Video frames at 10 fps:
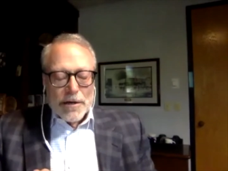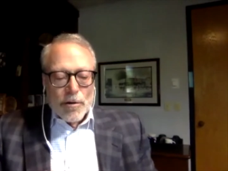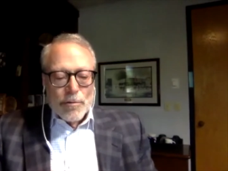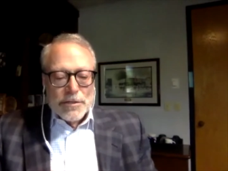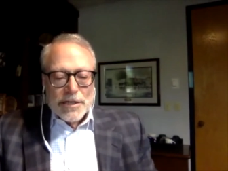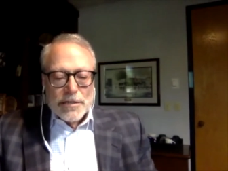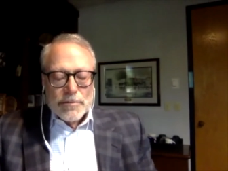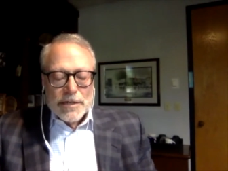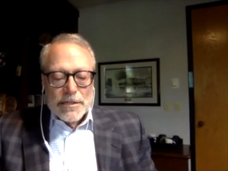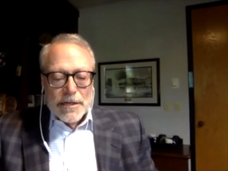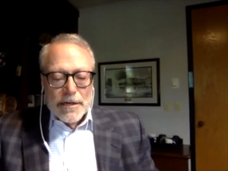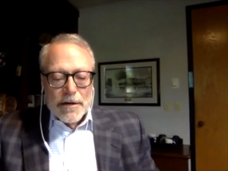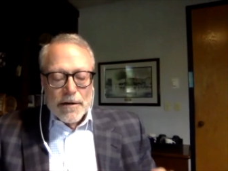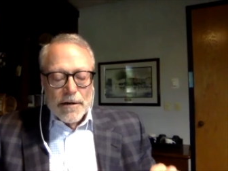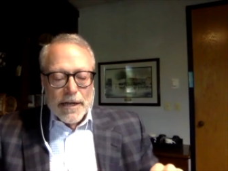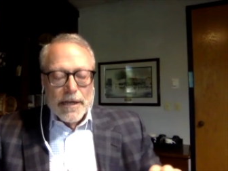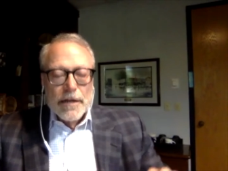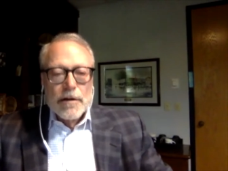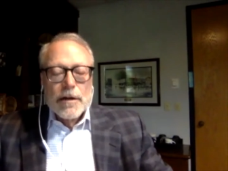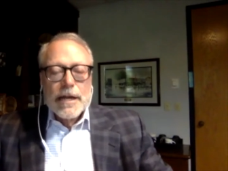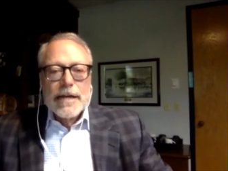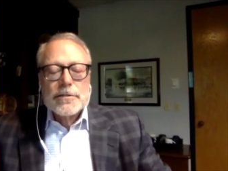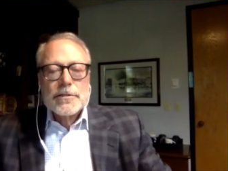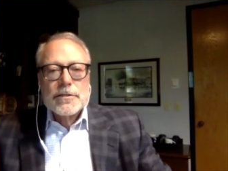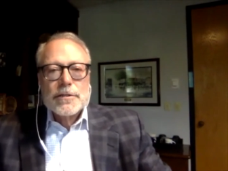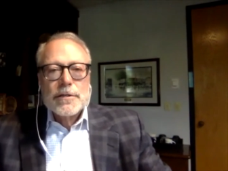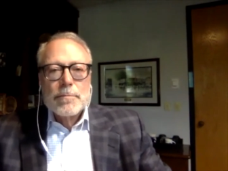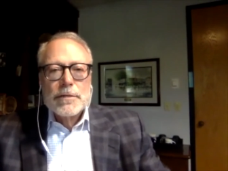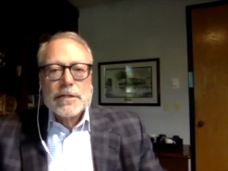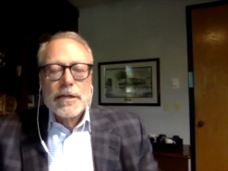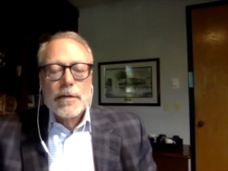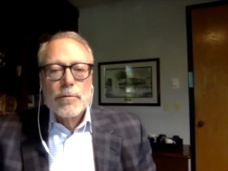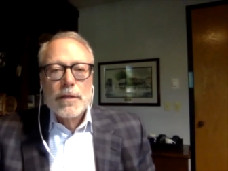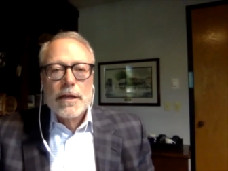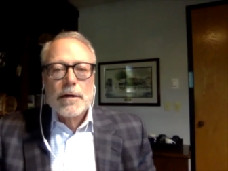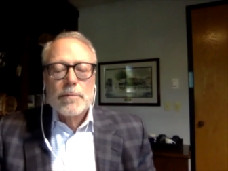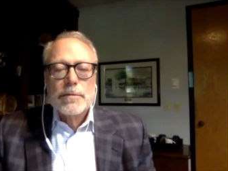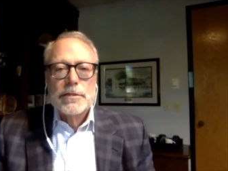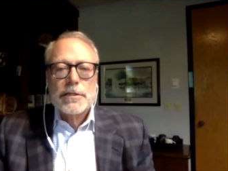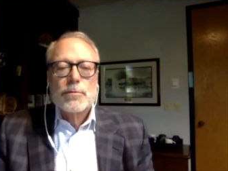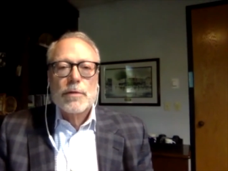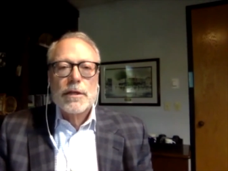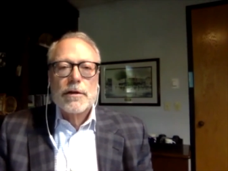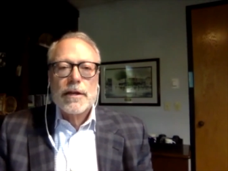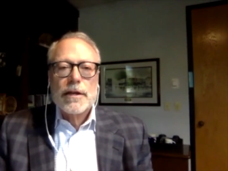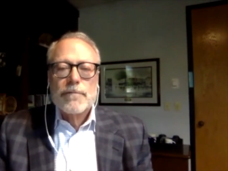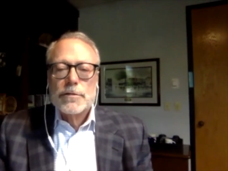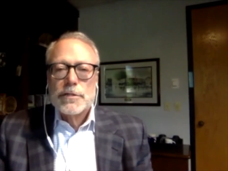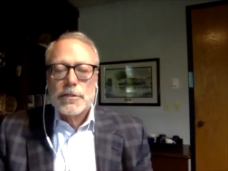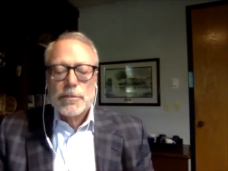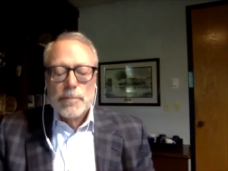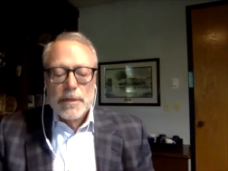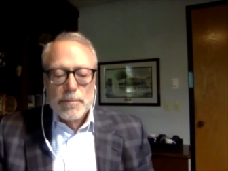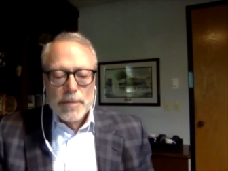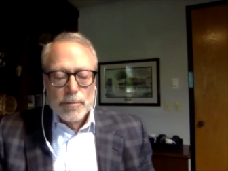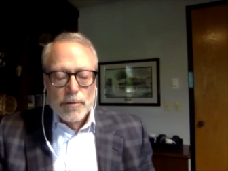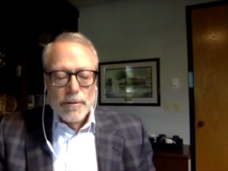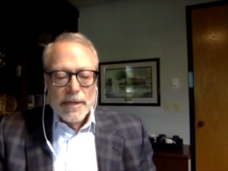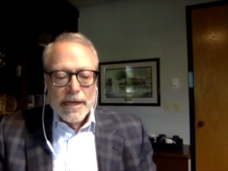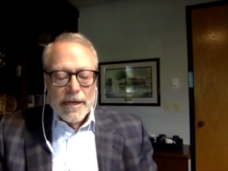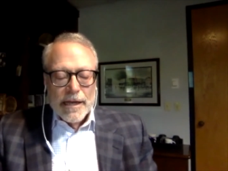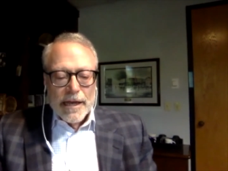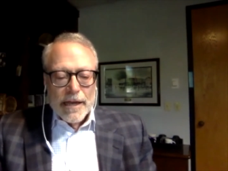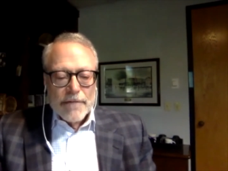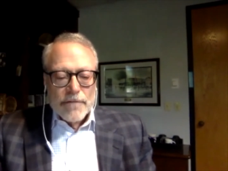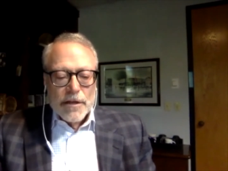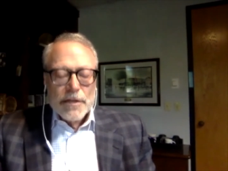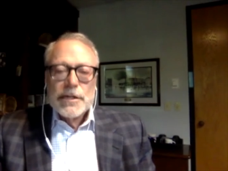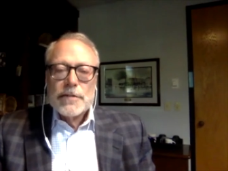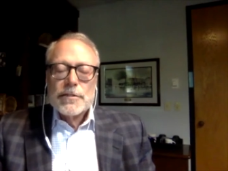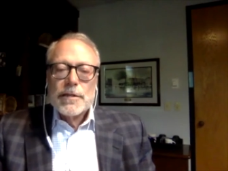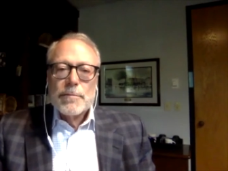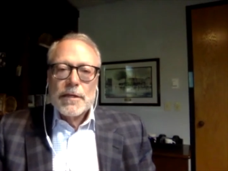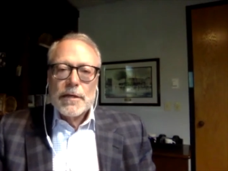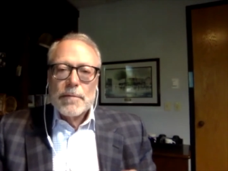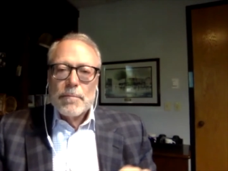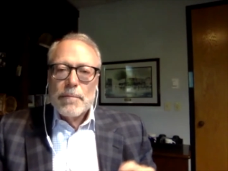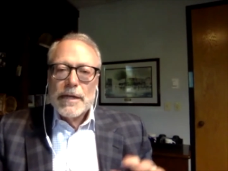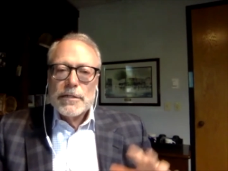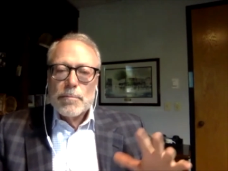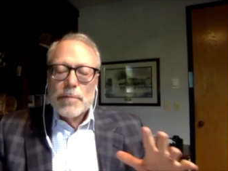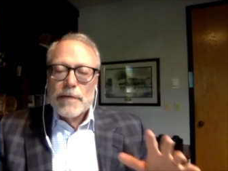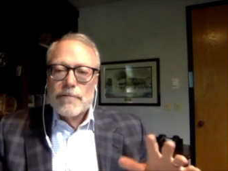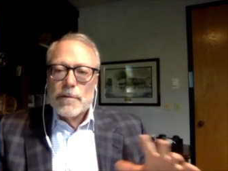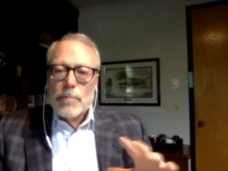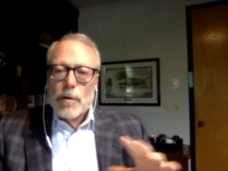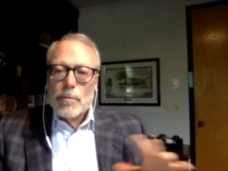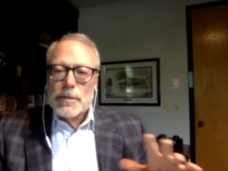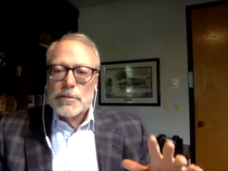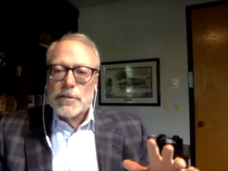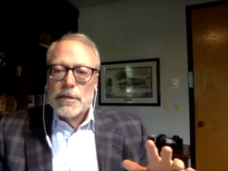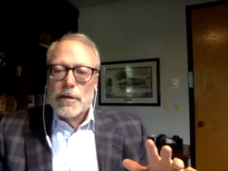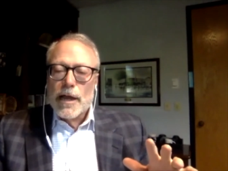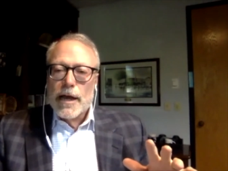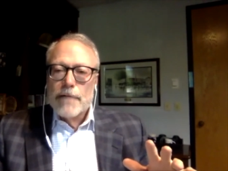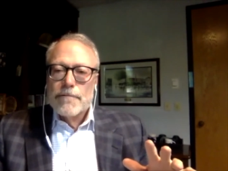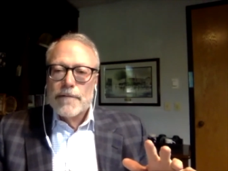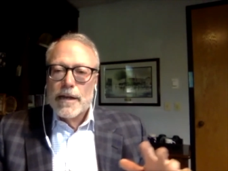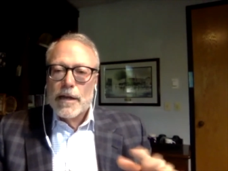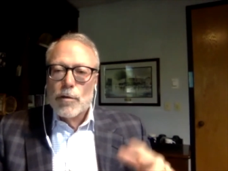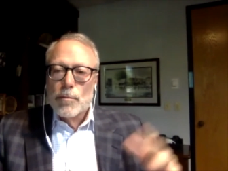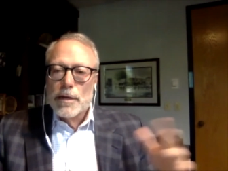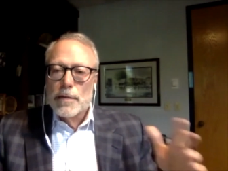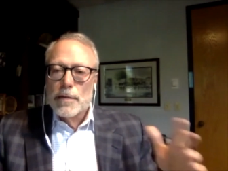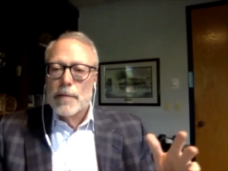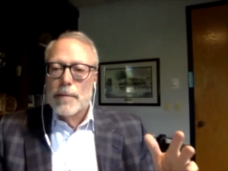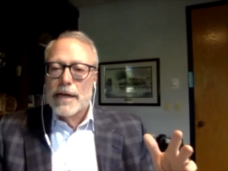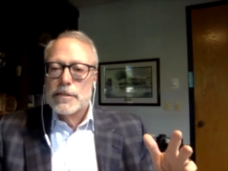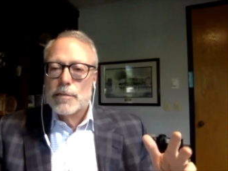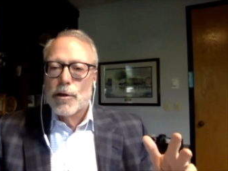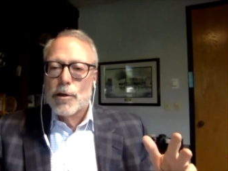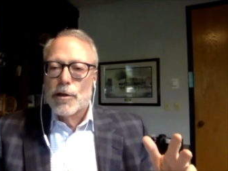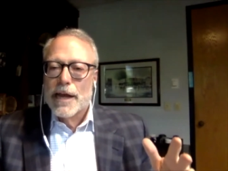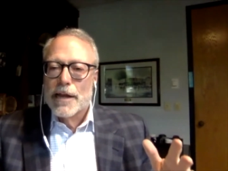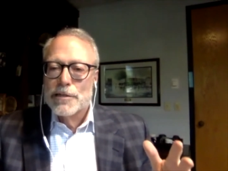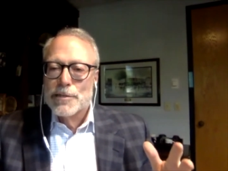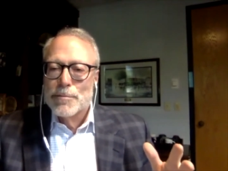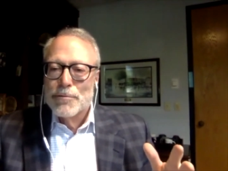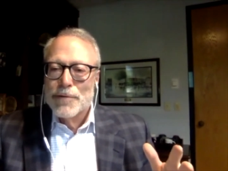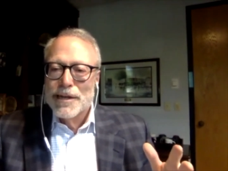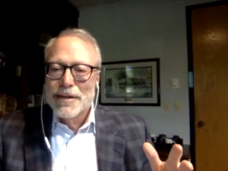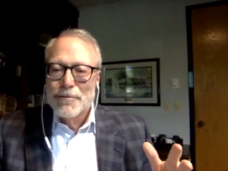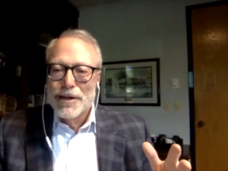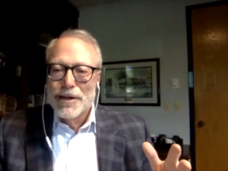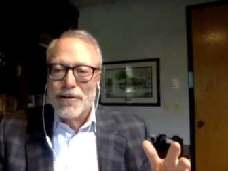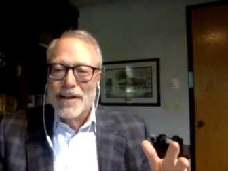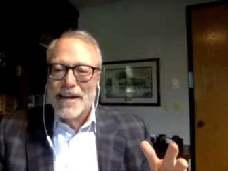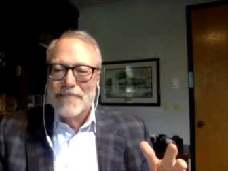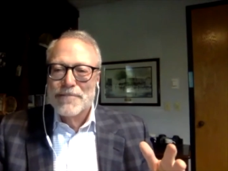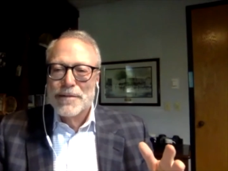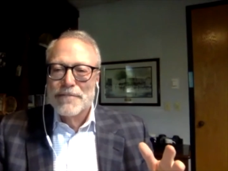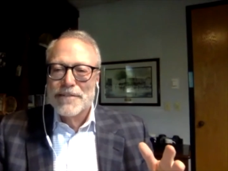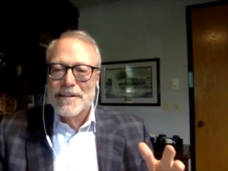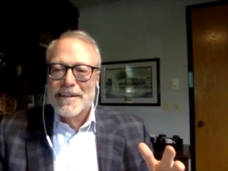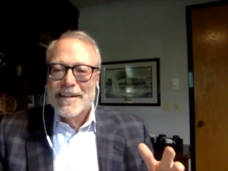always interested in our guests, particularly when they're in a position where they're influencing so many people. If you could share some of the major pivot moments in your life, and I don't mean to make a basketball analogy, but we all have to pivot,